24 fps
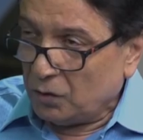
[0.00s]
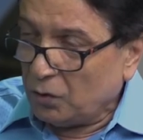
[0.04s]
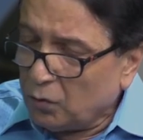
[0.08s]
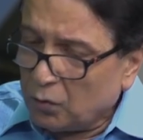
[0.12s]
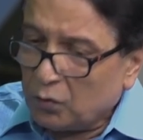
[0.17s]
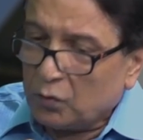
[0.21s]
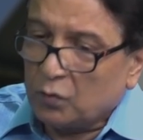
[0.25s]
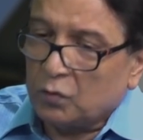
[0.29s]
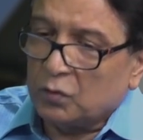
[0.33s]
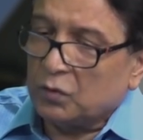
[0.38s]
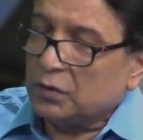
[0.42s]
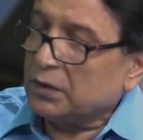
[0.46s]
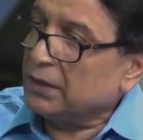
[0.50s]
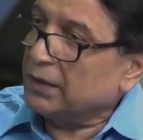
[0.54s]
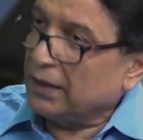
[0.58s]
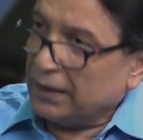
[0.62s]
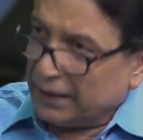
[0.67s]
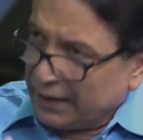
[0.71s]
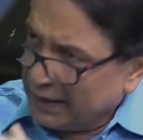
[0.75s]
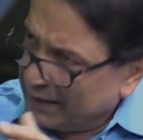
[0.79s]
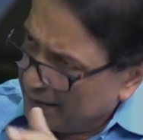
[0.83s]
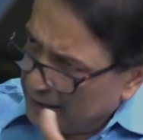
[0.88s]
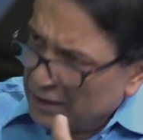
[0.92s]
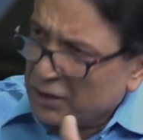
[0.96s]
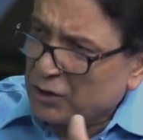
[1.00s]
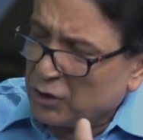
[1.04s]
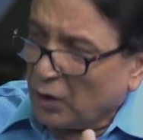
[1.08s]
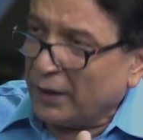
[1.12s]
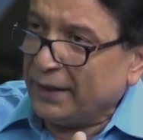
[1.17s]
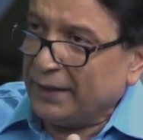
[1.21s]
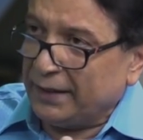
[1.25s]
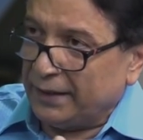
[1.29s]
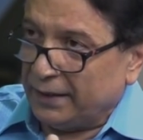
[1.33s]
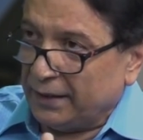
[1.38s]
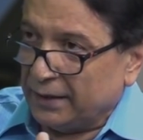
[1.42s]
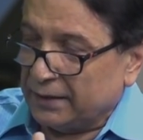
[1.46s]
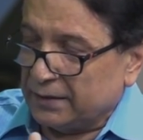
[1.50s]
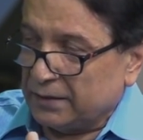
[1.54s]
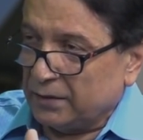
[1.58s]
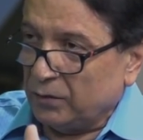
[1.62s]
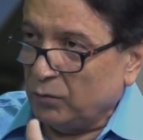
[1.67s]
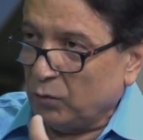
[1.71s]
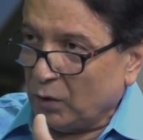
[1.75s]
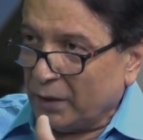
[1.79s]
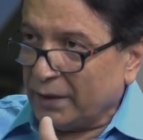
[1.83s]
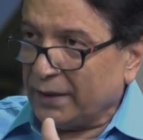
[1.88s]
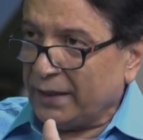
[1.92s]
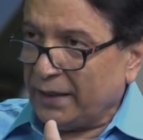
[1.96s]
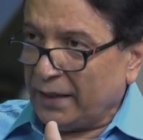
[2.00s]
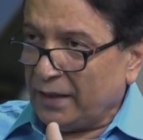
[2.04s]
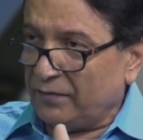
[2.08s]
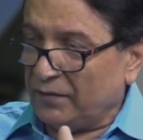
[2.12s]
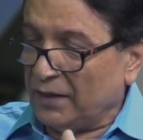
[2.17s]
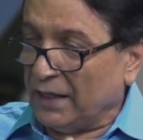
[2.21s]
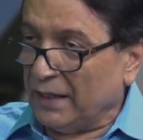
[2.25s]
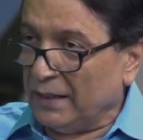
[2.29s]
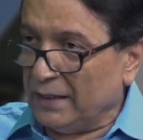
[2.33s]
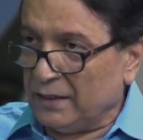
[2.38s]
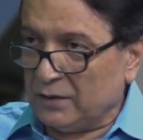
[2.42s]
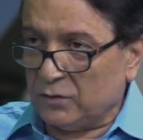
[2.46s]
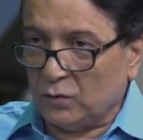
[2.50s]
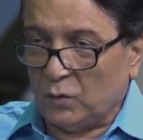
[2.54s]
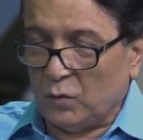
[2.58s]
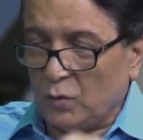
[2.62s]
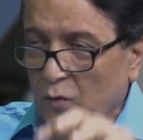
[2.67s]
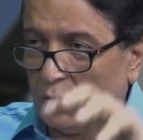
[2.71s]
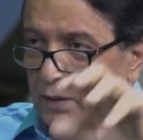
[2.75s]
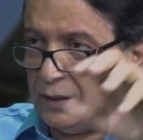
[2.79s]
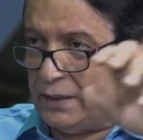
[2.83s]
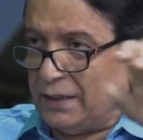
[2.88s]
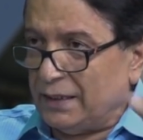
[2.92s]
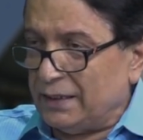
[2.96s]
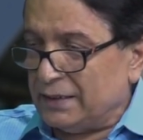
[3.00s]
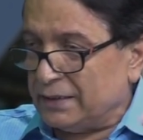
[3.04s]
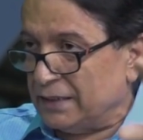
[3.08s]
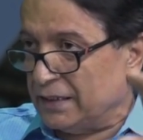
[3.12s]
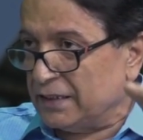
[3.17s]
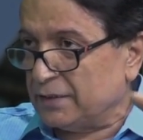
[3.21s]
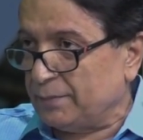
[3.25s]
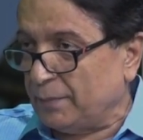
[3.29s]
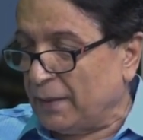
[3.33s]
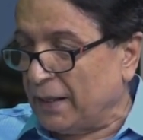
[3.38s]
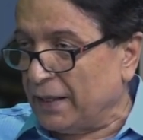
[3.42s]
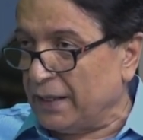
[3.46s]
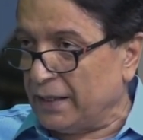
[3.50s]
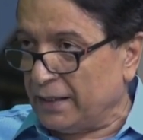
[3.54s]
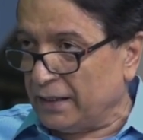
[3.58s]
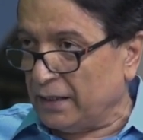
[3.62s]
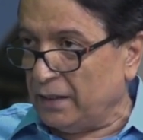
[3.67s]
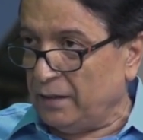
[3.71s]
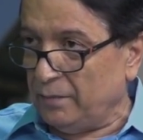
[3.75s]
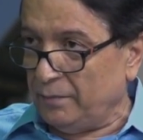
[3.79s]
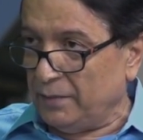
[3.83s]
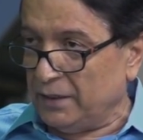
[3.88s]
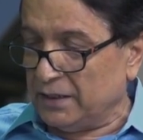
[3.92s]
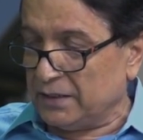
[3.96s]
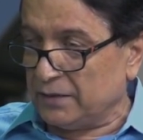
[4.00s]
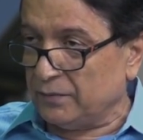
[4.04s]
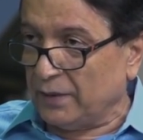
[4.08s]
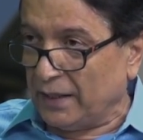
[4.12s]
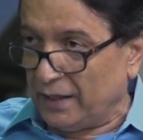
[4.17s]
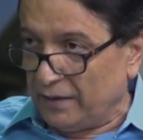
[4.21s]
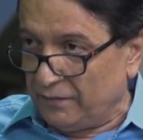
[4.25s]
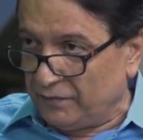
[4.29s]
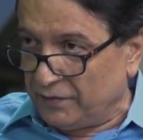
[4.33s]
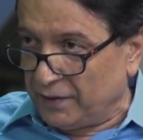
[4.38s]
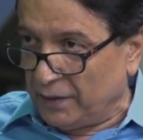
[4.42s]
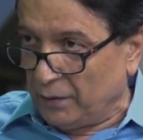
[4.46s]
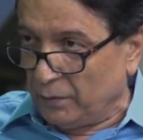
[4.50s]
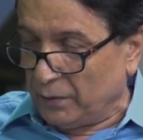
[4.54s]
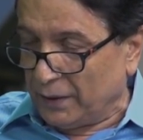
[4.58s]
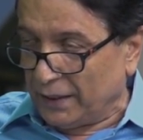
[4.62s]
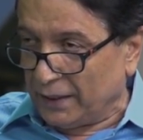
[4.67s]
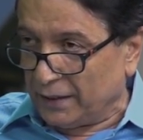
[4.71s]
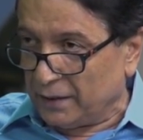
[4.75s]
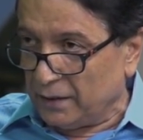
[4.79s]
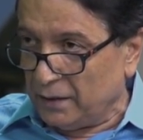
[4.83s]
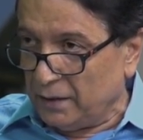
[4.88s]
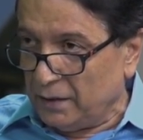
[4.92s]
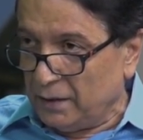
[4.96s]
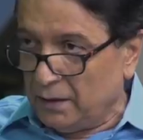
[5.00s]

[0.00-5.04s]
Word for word: No, no, it is jointness. What they have done is all these disparate elements were everywhere.